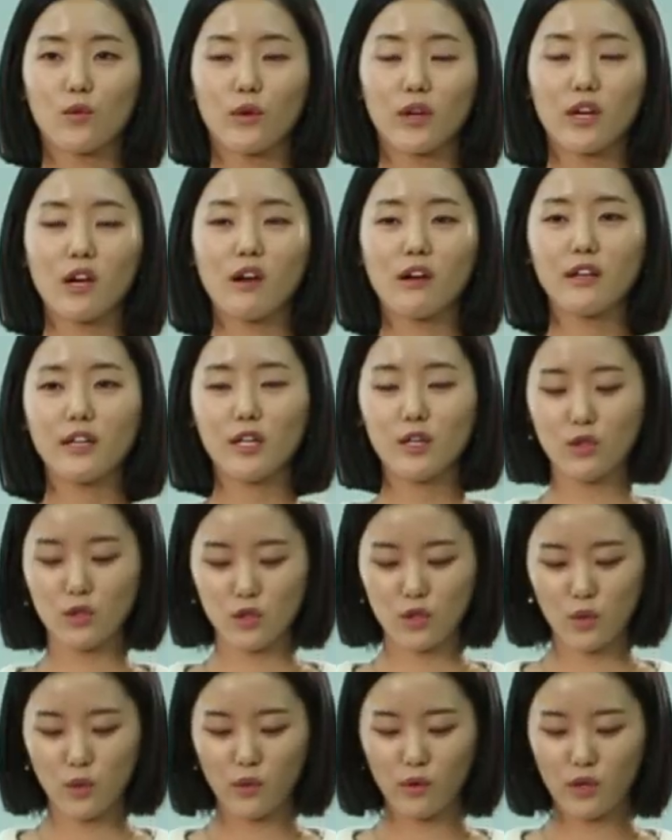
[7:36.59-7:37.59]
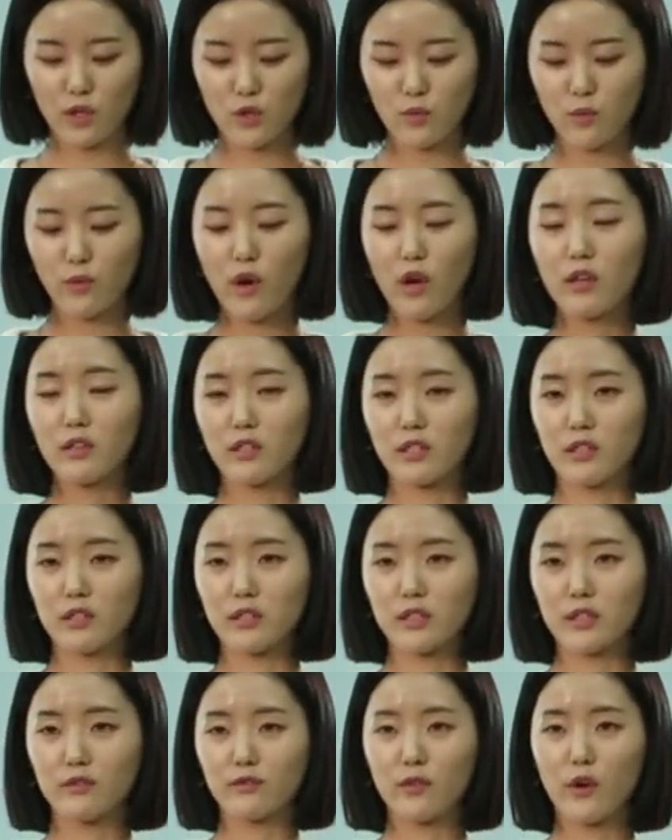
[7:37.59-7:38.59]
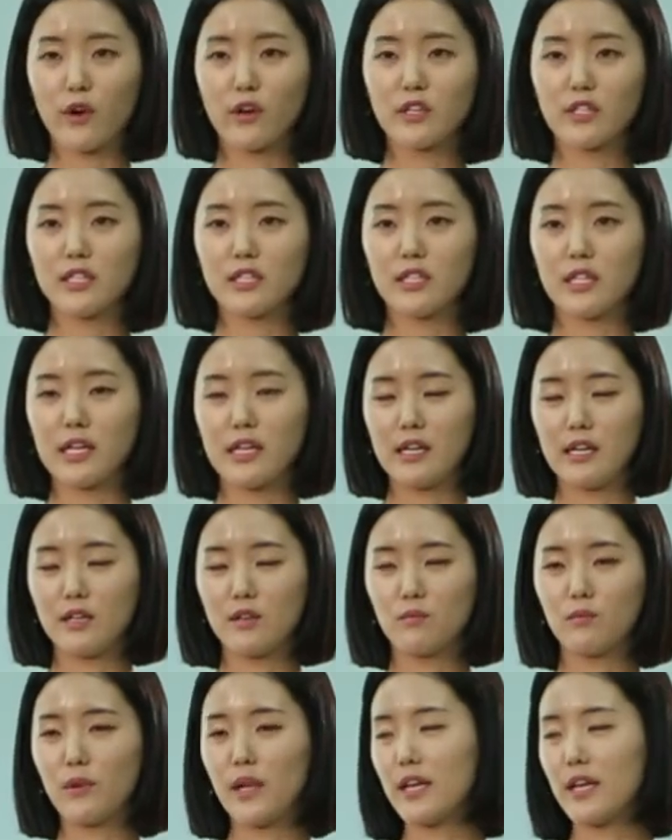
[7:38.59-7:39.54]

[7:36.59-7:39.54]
Regarding the Sonart's product, first in